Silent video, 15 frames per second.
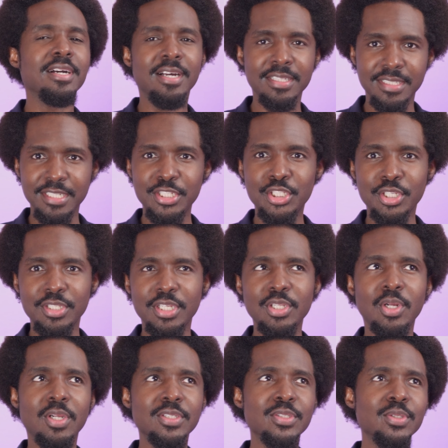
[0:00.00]
condition and
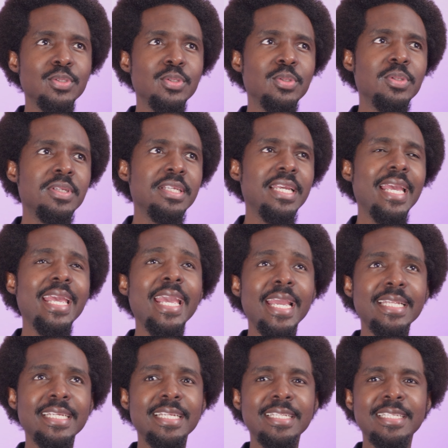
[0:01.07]
also
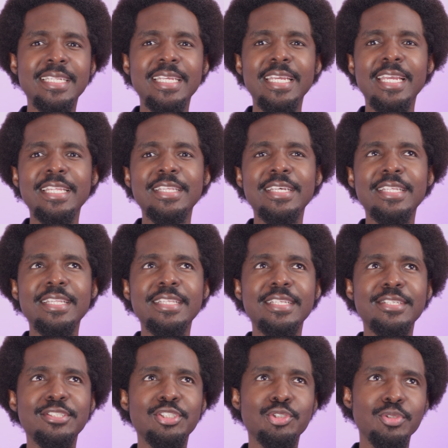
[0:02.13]
aiding in
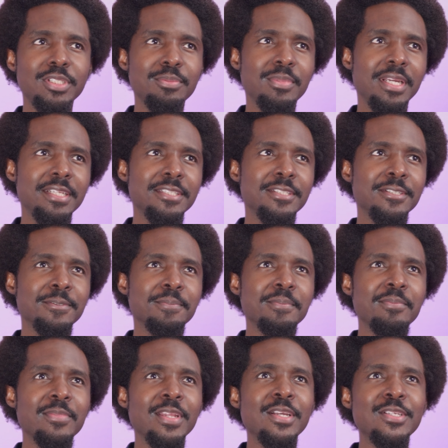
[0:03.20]
the treatment.
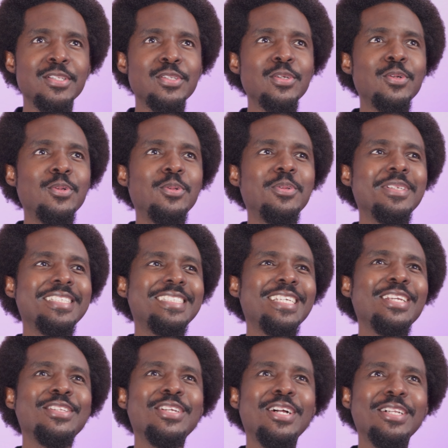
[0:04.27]
So
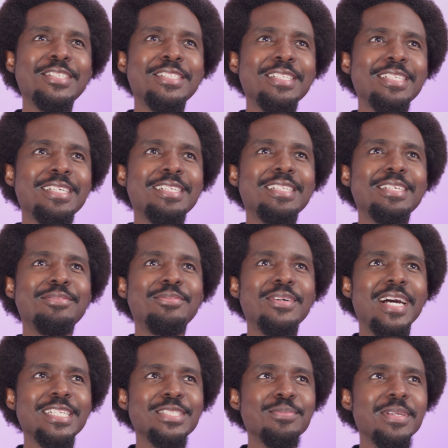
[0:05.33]
technological
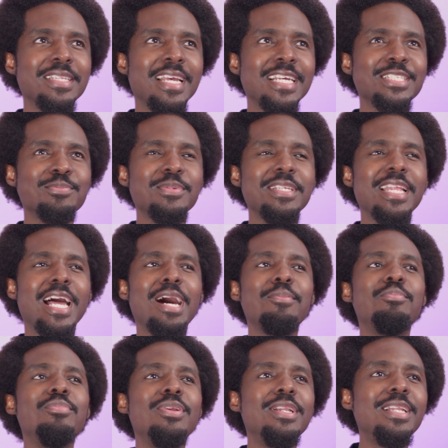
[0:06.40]
advancement has been a
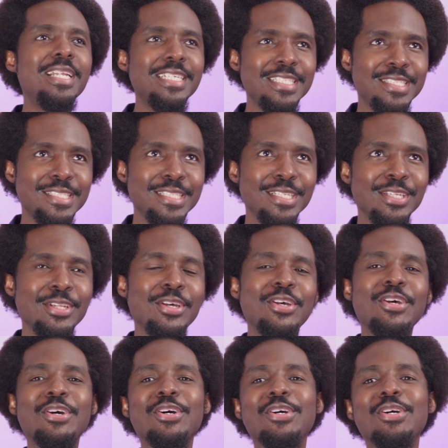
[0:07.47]
blessing
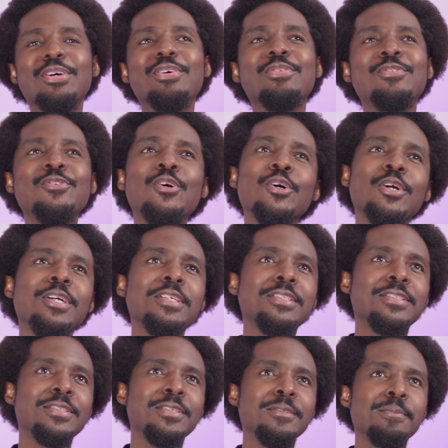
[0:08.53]
for
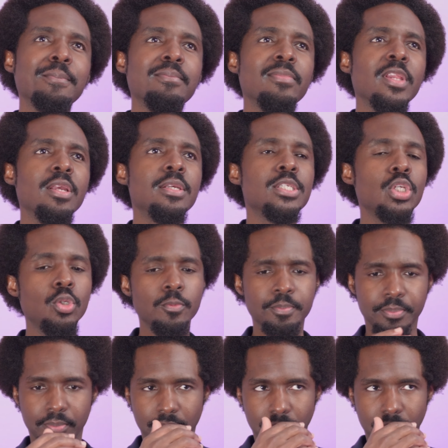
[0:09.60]
us. So